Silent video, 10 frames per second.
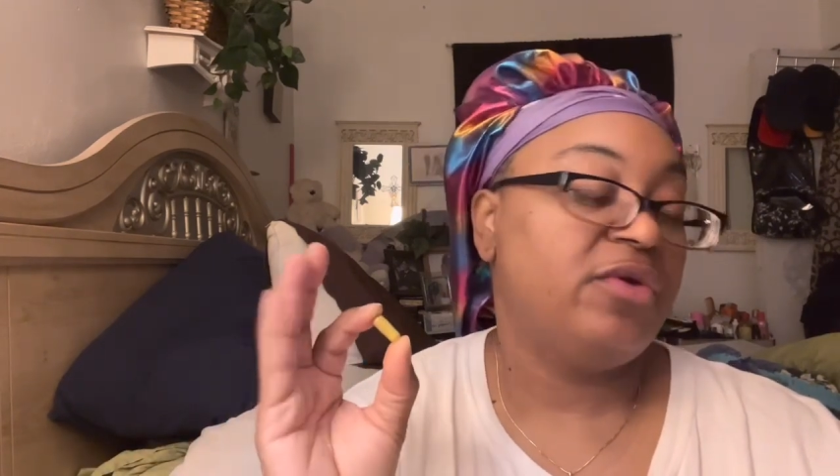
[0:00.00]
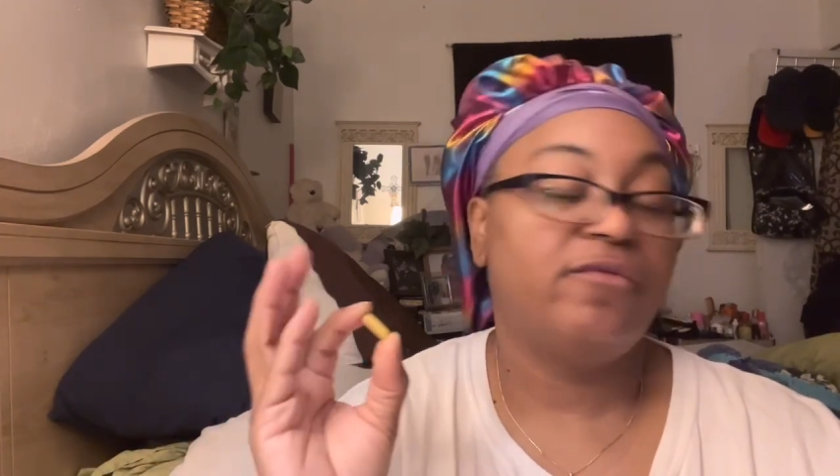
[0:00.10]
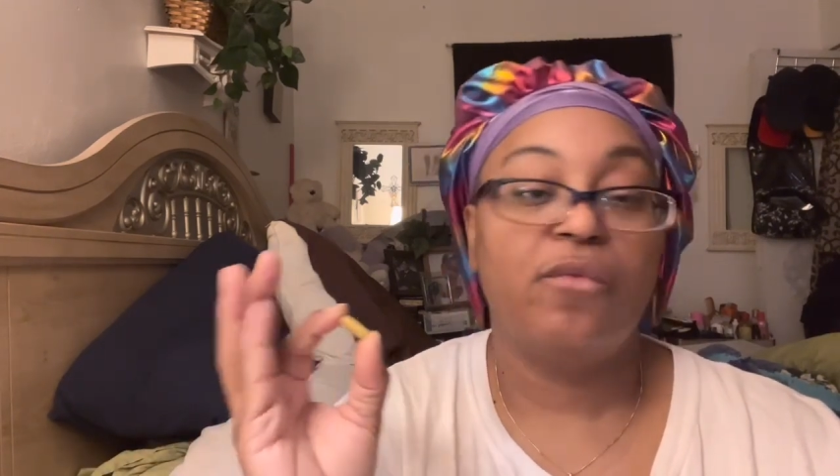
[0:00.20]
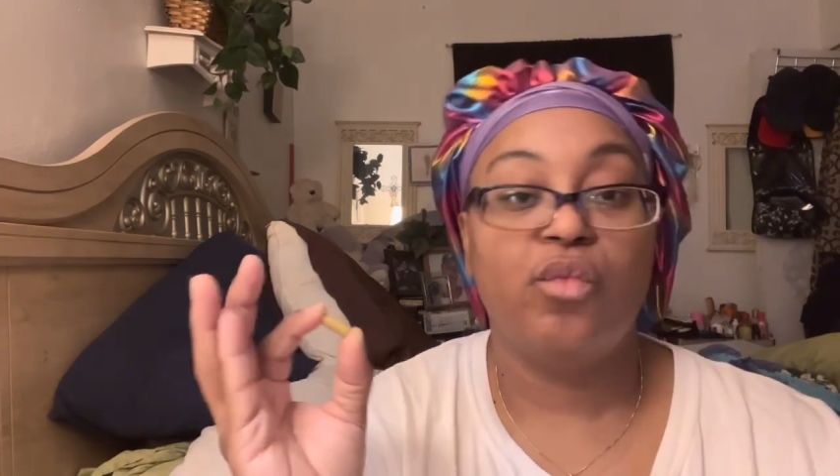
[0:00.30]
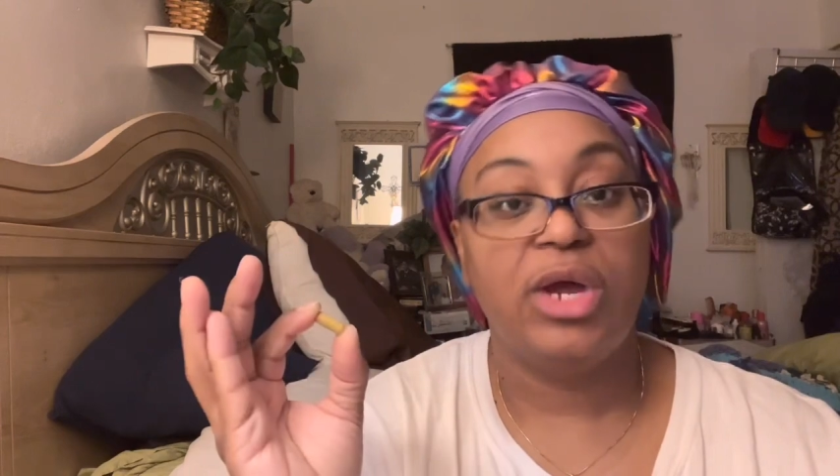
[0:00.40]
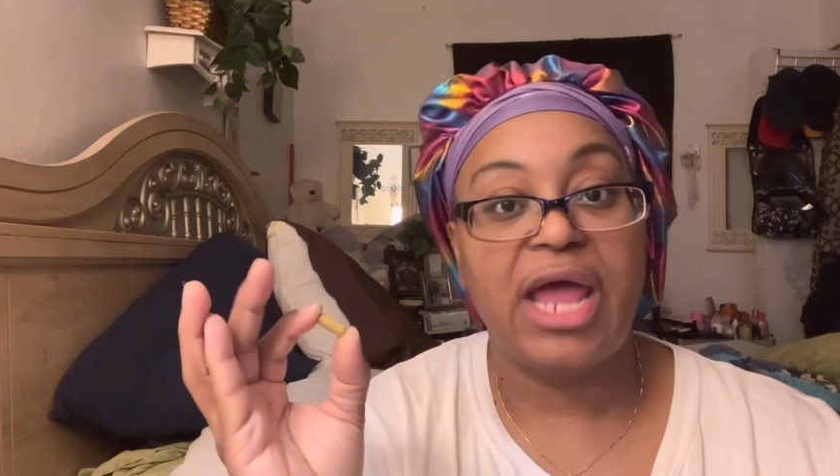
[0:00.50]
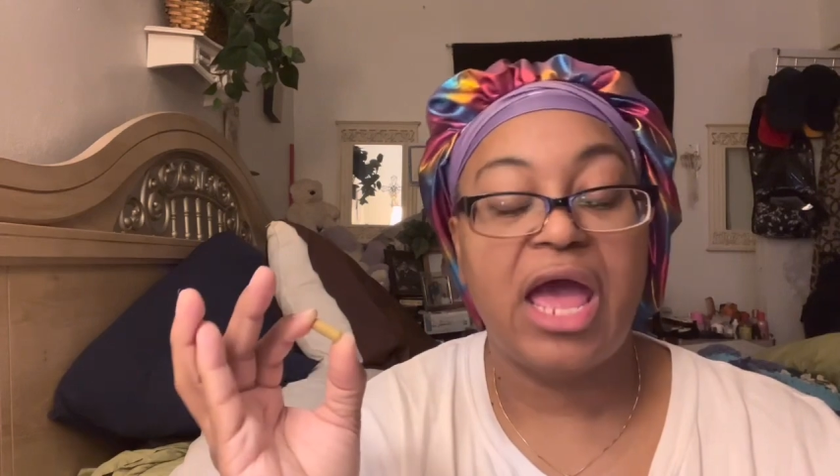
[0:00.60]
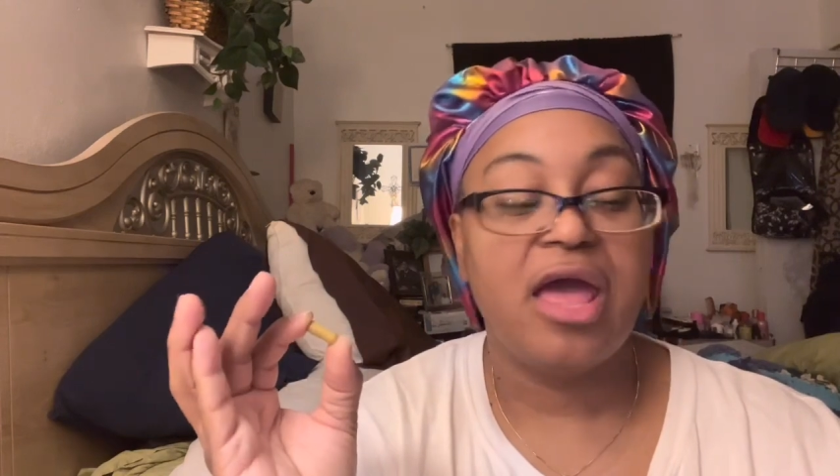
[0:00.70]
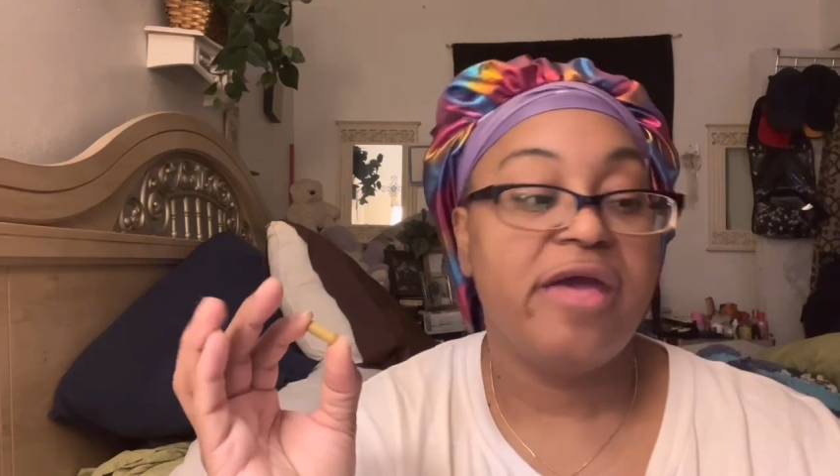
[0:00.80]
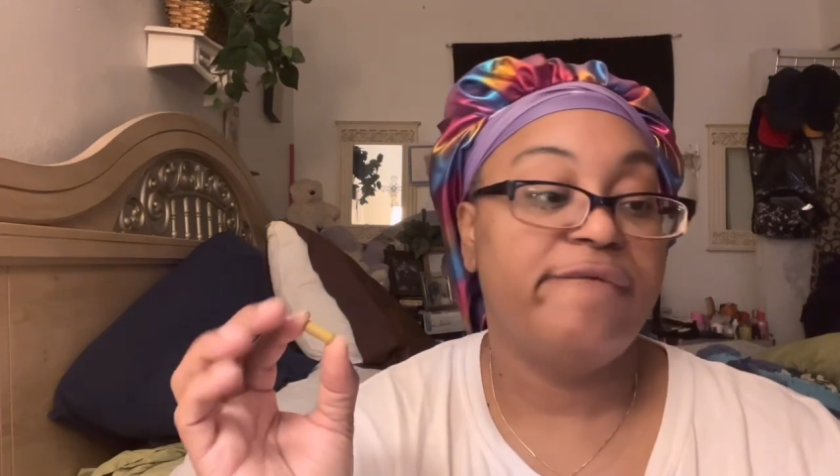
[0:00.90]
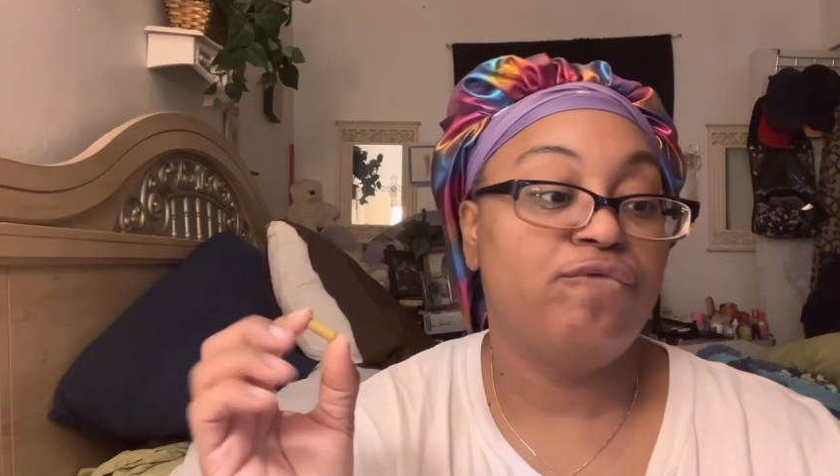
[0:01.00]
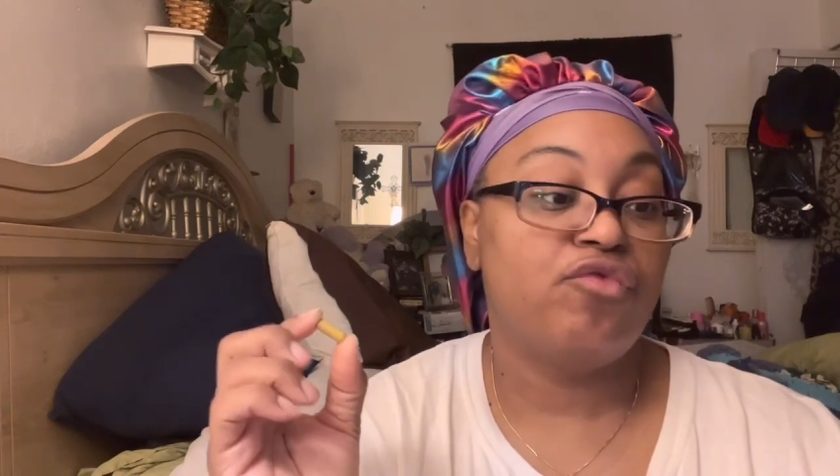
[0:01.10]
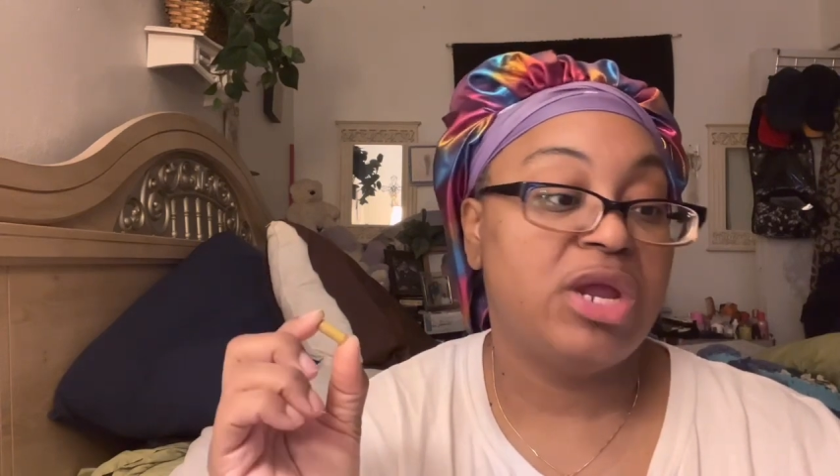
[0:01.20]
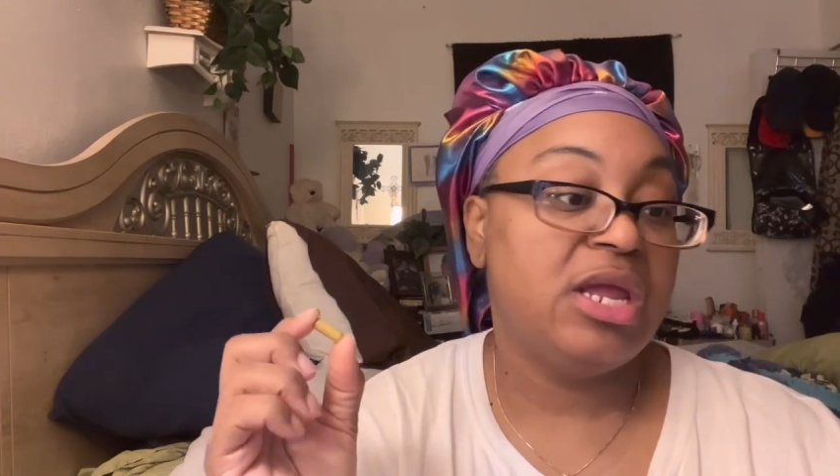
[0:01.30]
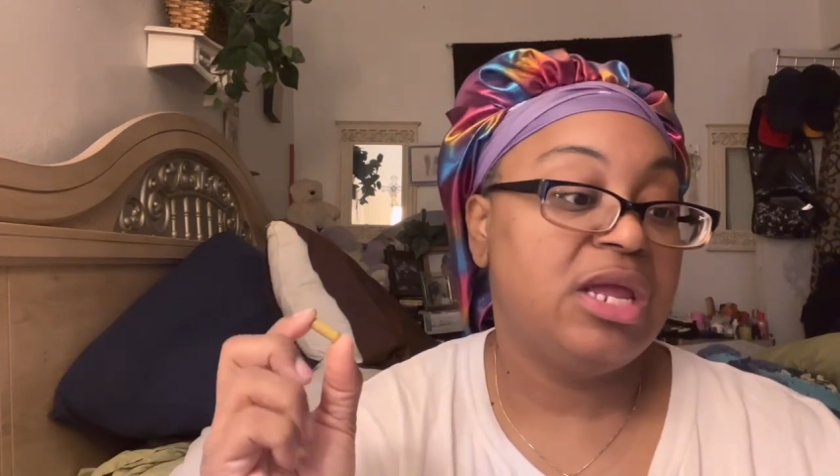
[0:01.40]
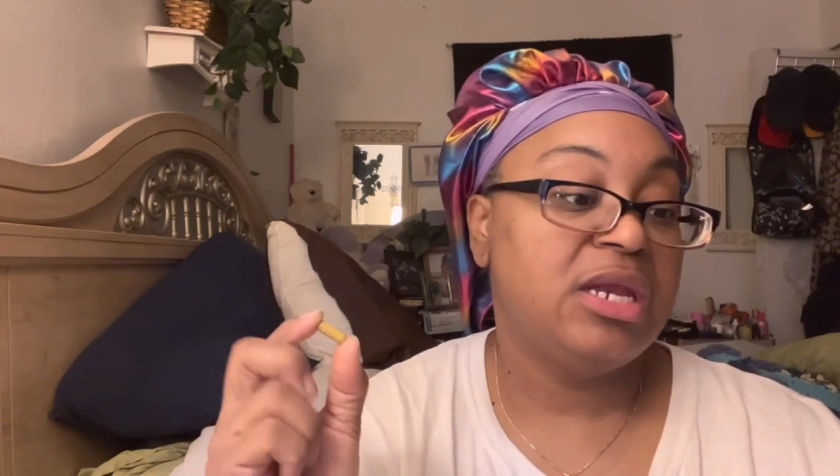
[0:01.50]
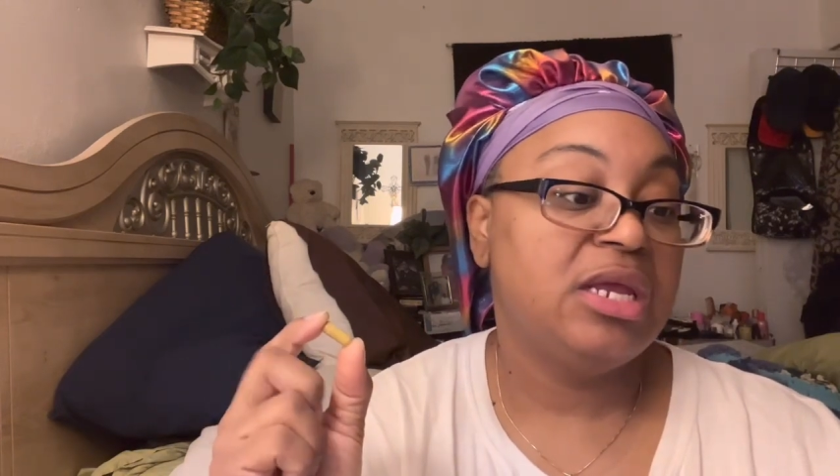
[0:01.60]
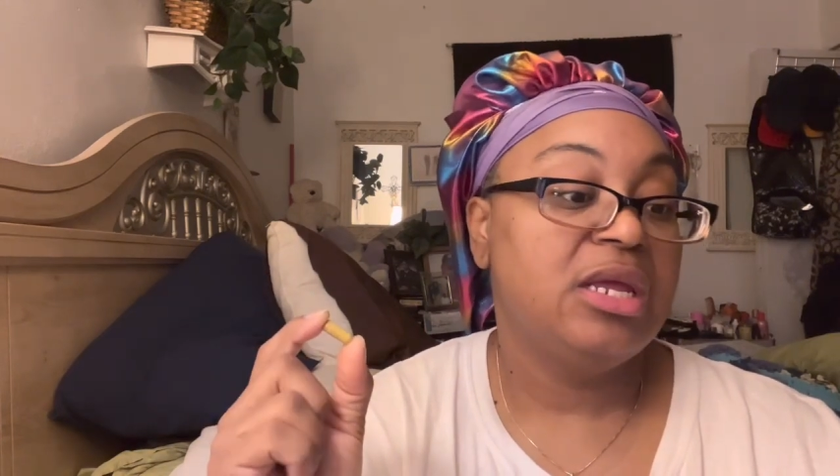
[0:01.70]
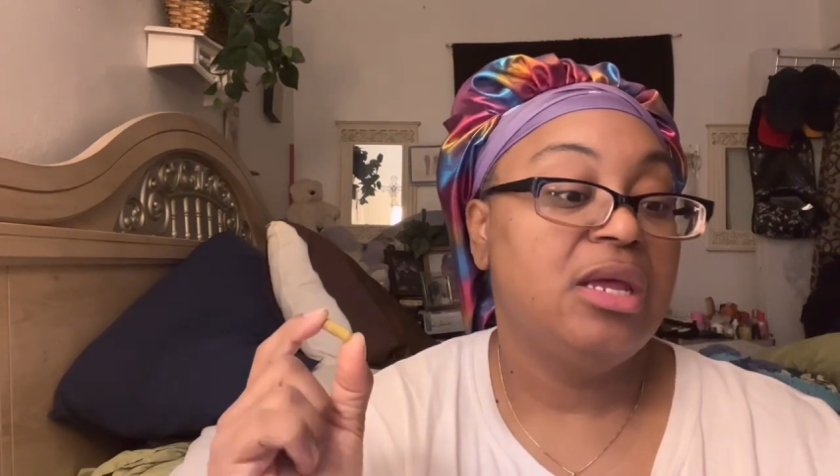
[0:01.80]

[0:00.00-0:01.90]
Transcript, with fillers: rate from what I have read.